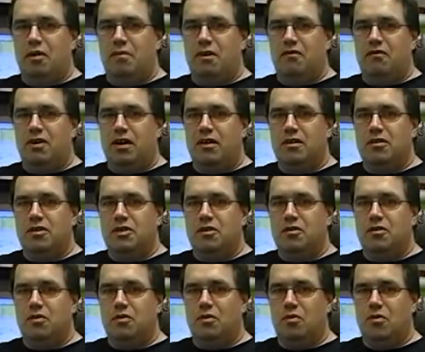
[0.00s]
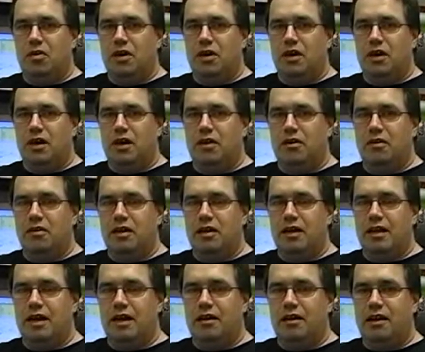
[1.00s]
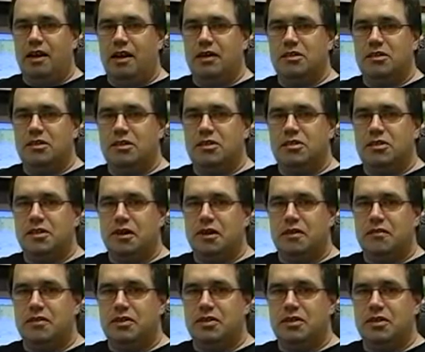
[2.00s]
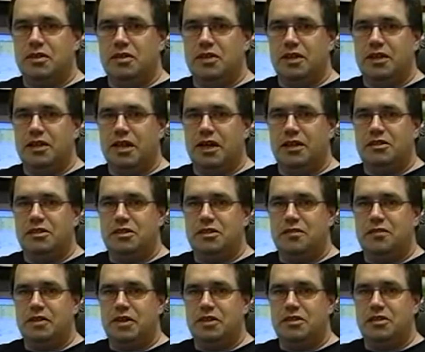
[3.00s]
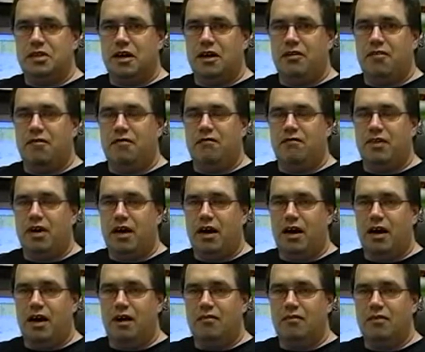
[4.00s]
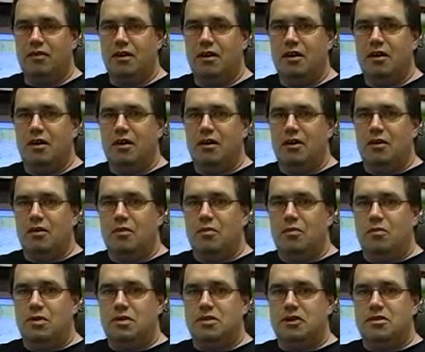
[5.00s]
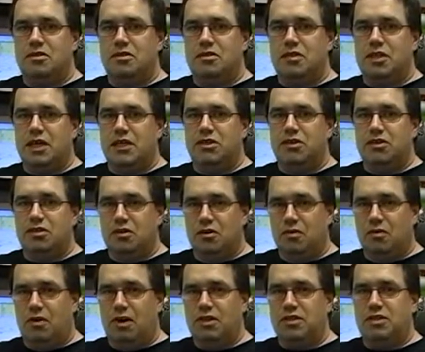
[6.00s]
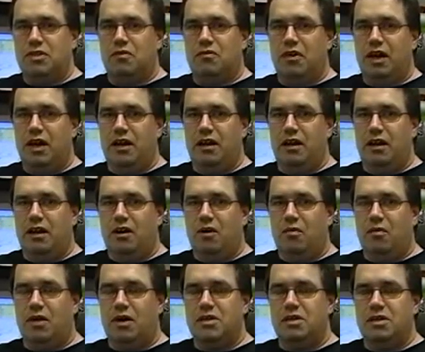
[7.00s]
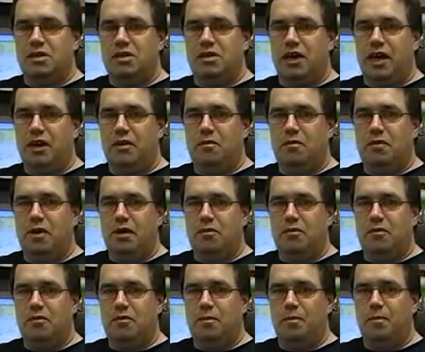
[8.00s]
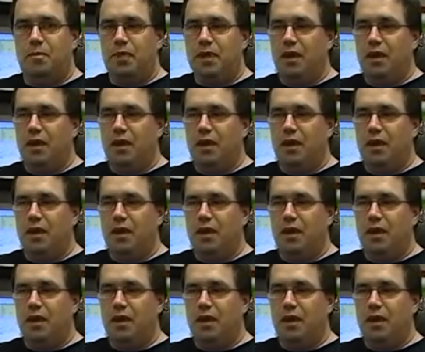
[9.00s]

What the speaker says: I'm the volunteer coordinator at Dayton Access Television, DATV Channel 5, which is the station you're watching right now, watching Dayton People.